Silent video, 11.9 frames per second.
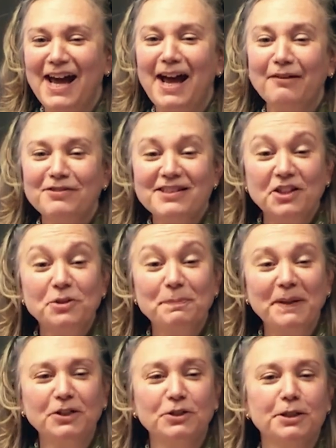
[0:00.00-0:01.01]
have such a
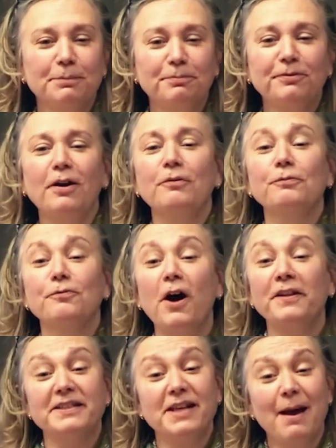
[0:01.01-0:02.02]
big group
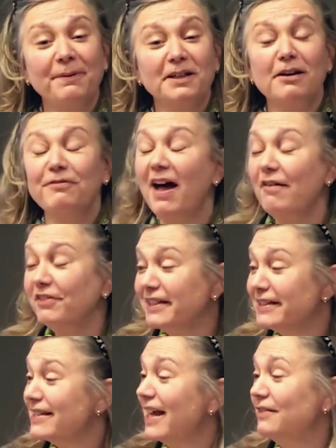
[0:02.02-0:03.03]
on the topic of
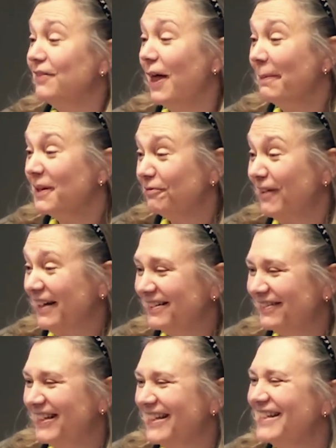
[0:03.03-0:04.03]
evidence and development
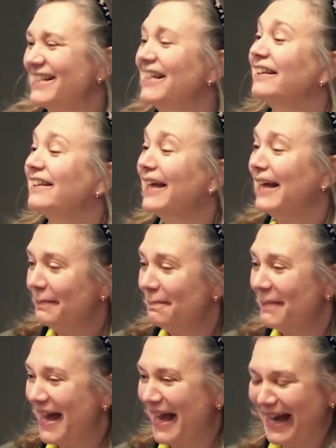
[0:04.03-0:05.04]
effectiveness in late
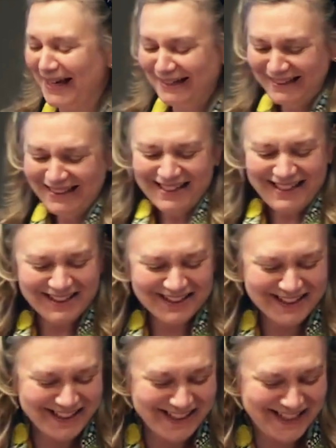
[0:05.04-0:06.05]
May here
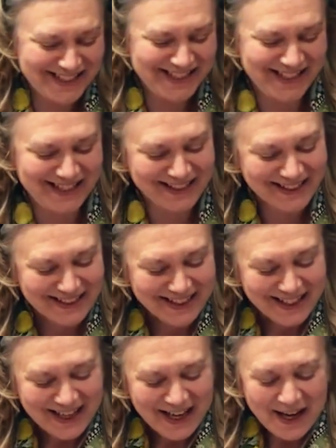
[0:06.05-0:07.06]
in DC.
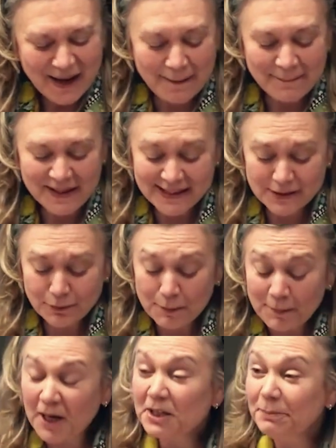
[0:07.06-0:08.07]
It's a
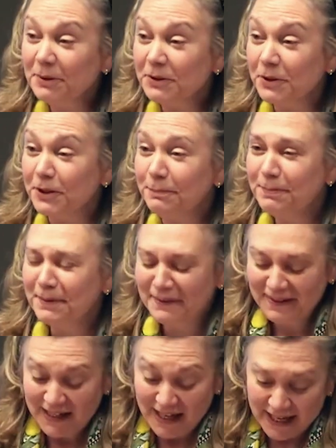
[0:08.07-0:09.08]
remarkable group,
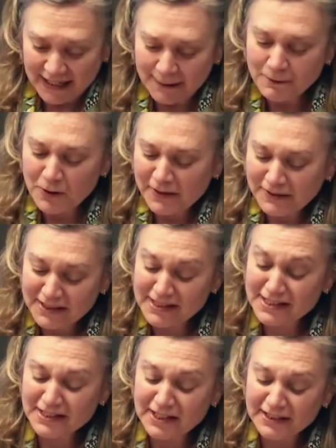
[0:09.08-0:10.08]
and I'm going to
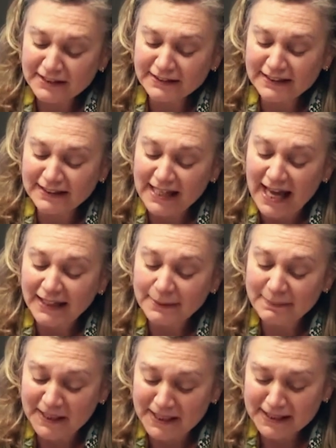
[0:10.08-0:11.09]
start in Latin
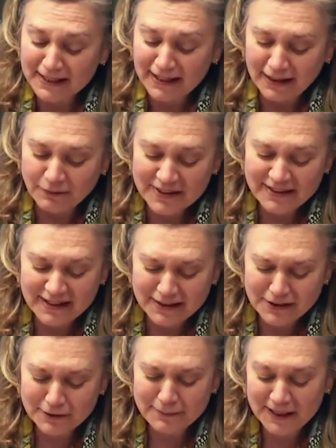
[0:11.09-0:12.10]
America and with the
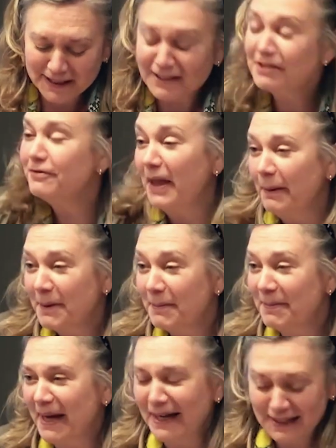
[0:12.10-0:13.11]
Inter-American Development
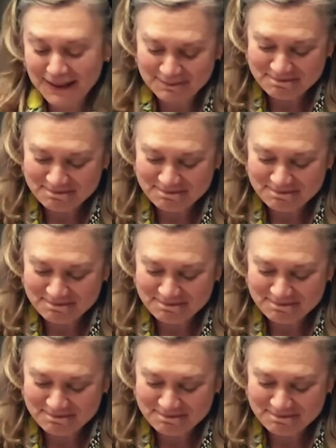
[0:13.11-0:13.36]
Bank,